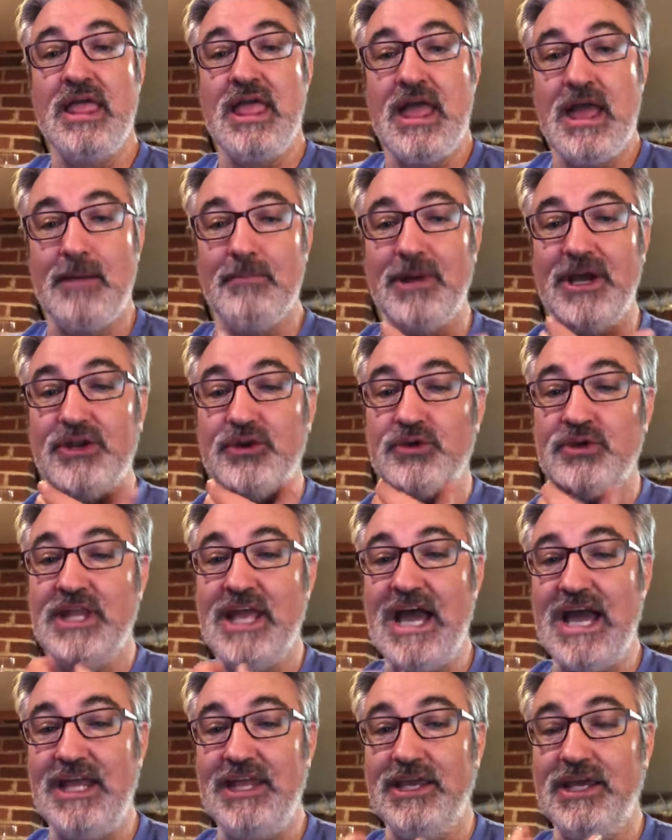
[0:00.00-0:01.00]
and by doing
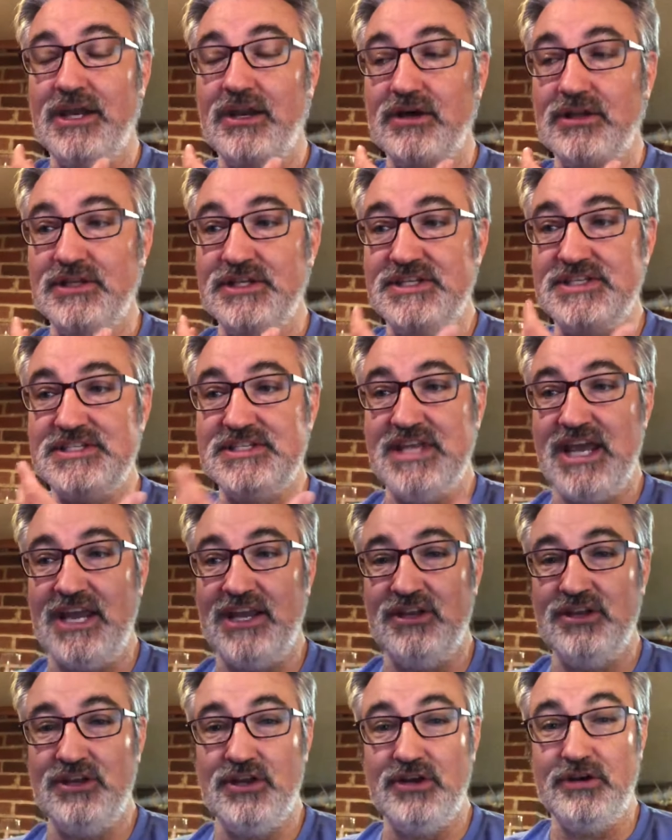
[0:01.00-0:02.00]
that you get all these
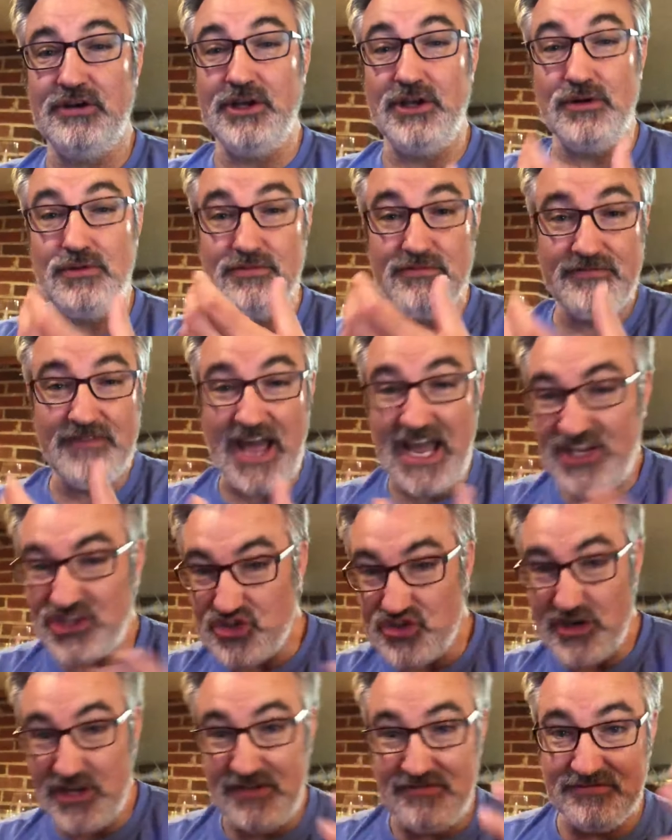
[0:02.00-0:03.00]
secondary
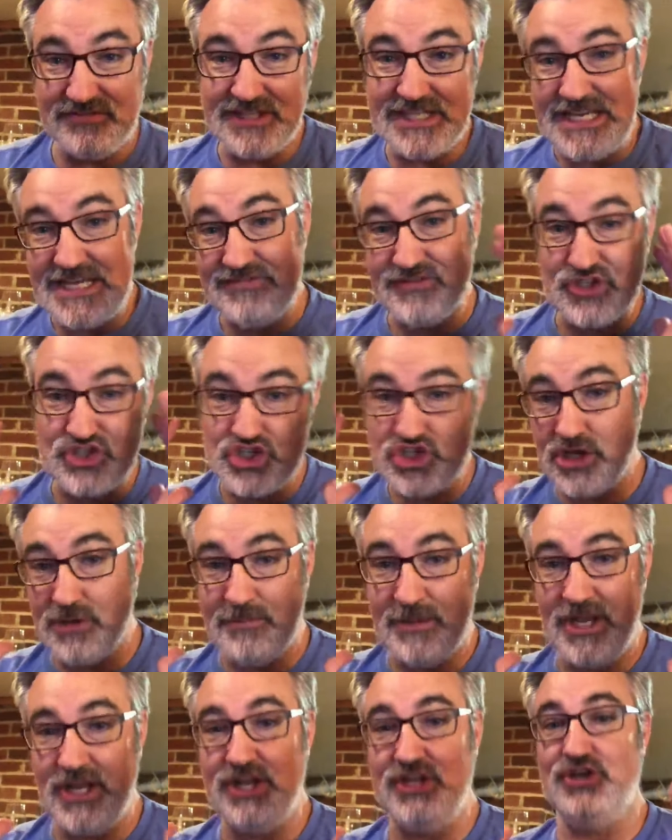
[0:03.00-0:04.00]
olfactory flavors
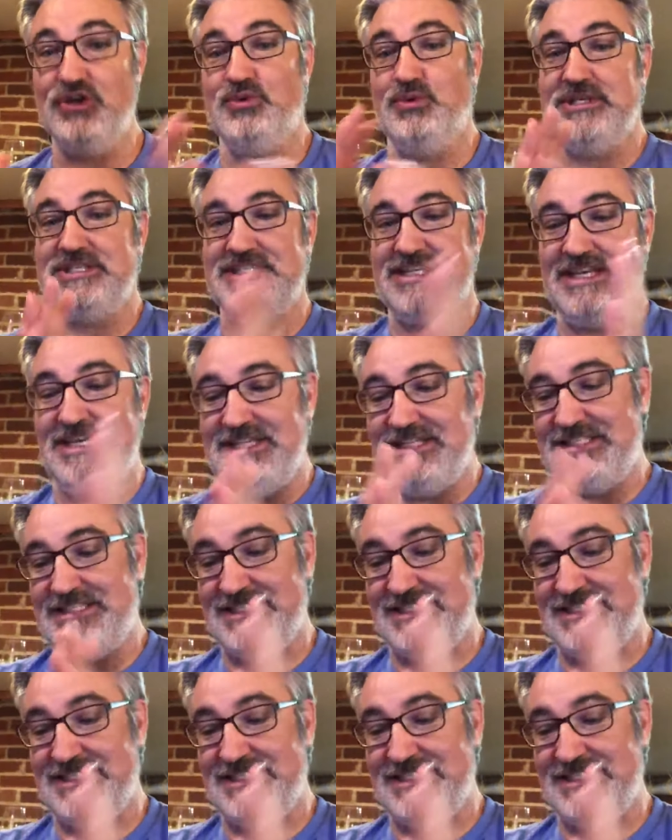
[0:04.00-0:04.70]
coming out of your whiskey. It's